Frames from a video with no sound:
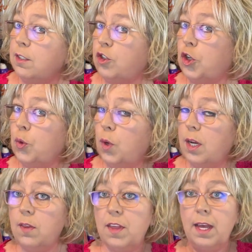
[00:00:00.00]
to
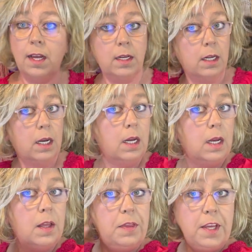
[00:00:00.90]
it than
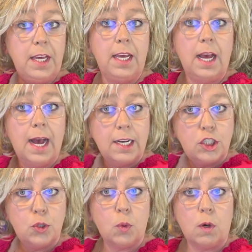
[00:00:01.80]
the
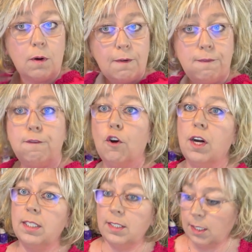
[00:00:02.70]
actual
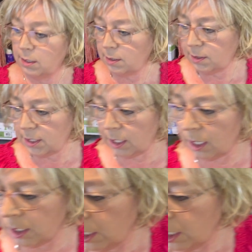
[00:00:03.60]
front did.